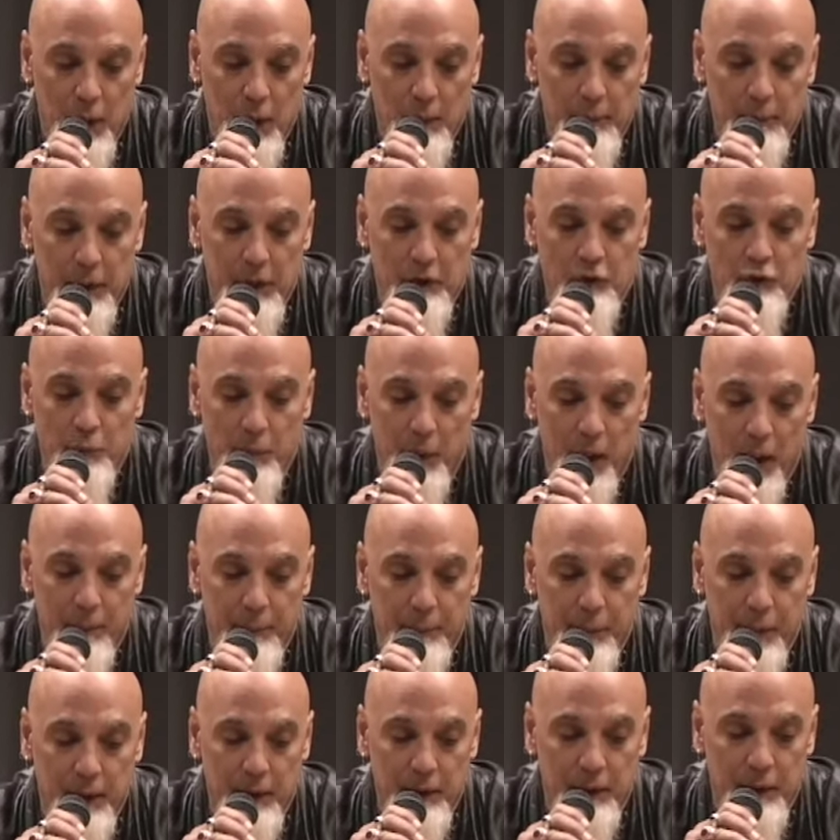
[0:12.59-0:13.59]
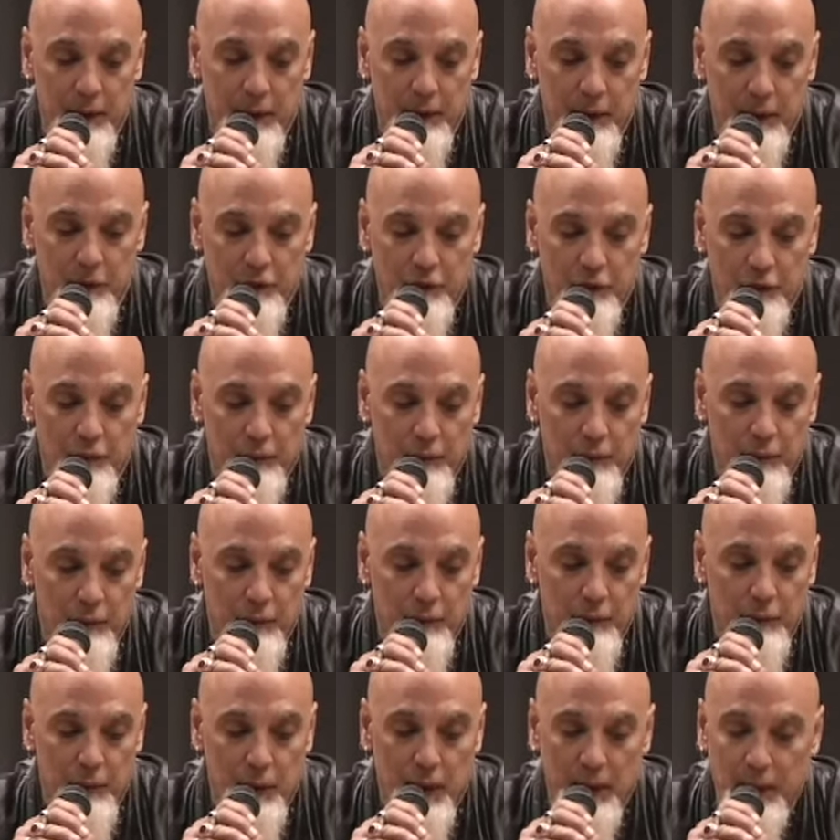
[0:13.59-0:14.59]
I mean, it's my opinion it's
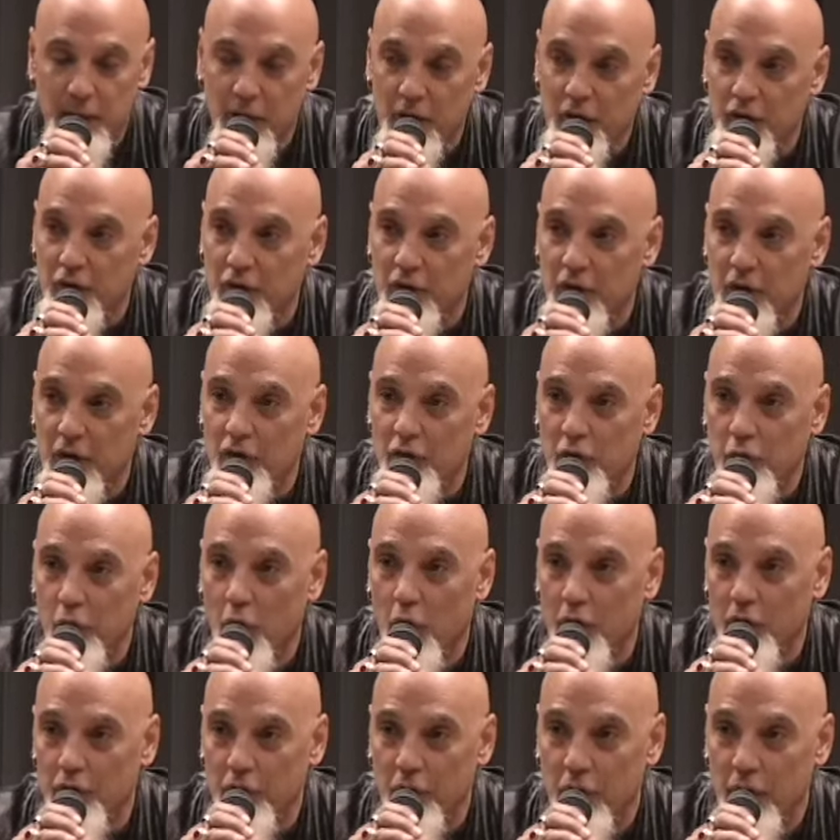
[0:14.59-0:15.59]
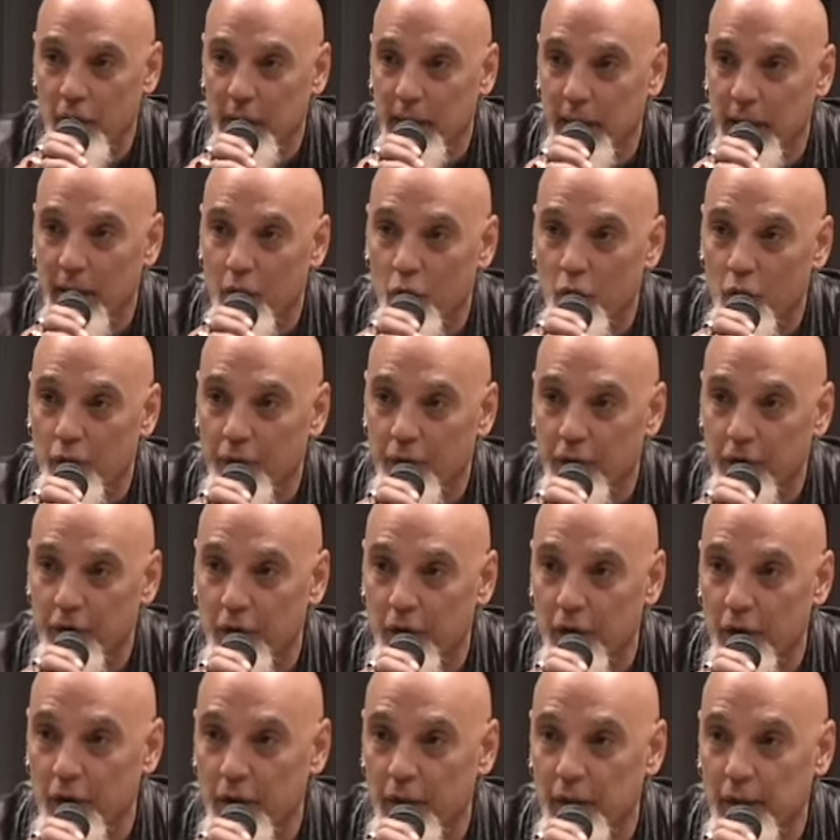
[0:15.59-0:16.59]
that this, this law is going to get
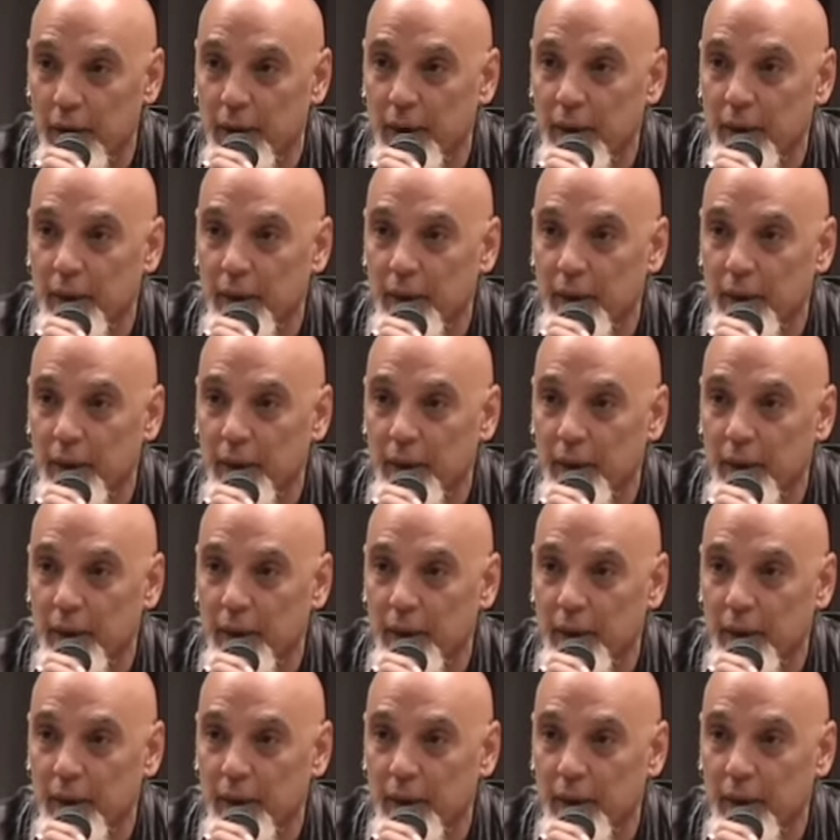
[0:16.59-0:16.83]
overturned.